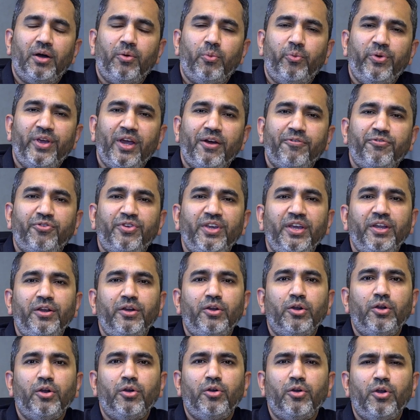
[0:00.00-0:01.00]
we have
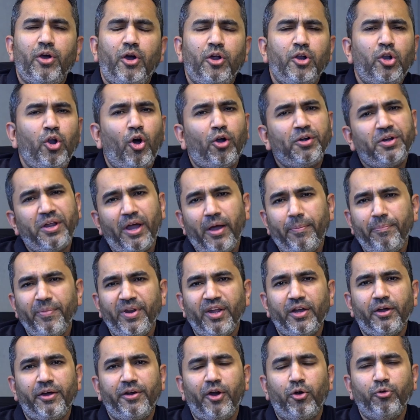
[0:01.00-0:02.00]
seen a lot
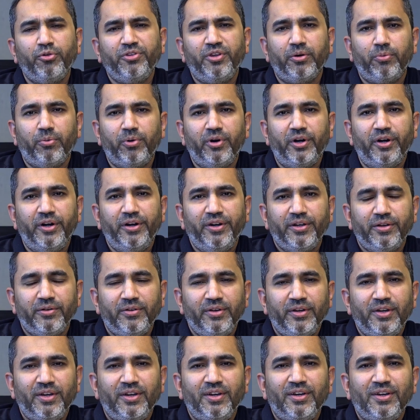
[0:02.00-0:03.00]
happening around the world.
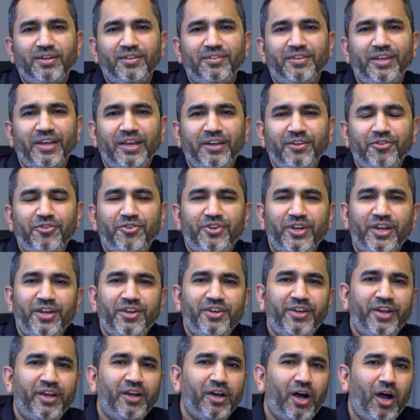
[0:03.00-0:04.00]
Things
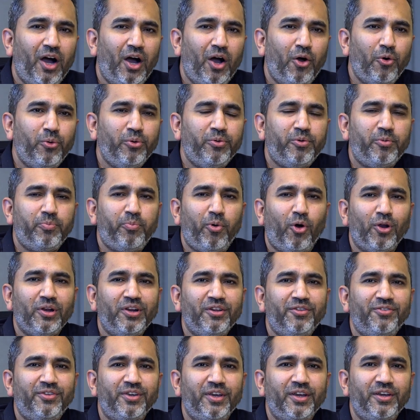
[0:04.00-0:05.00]
changing out,
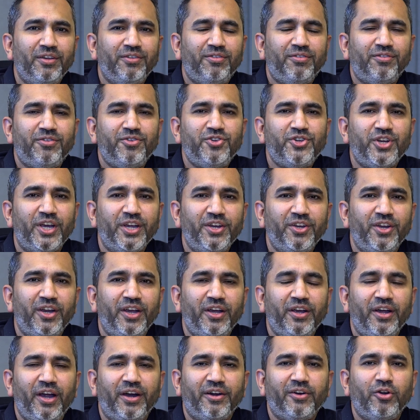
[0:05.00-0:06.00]
policies
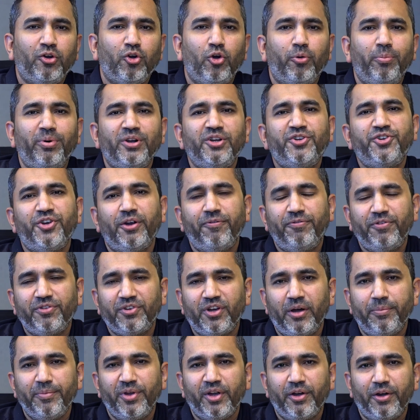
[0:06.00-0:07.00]
changing, at global shifts
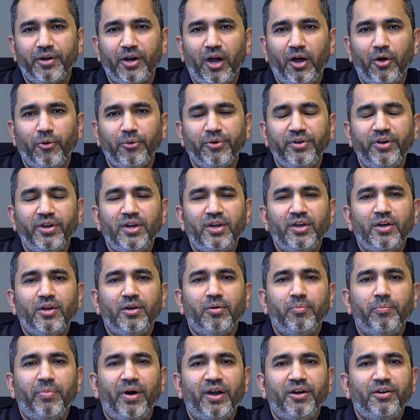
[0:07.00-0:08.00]
coming around.
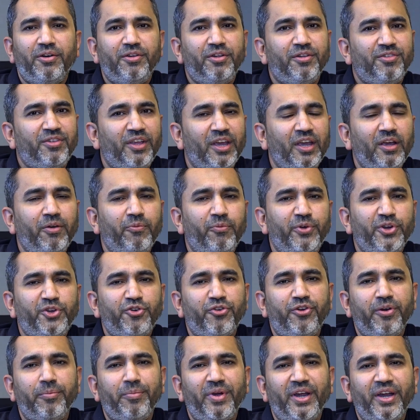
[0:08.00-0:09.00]
But the thing
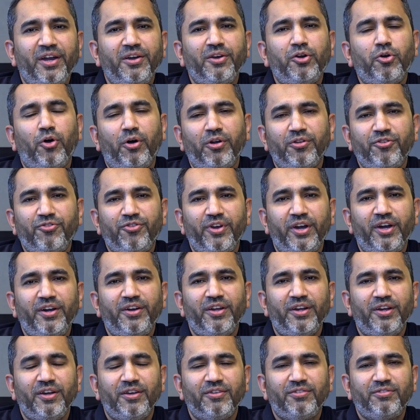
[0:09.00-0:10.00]
which remained
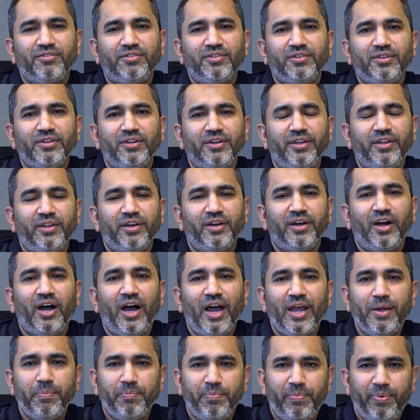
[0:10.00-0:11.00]
constant is the
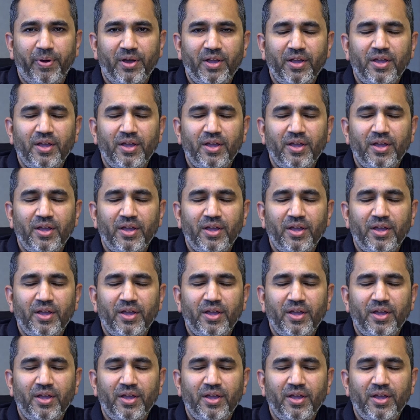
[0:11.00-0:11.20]
hype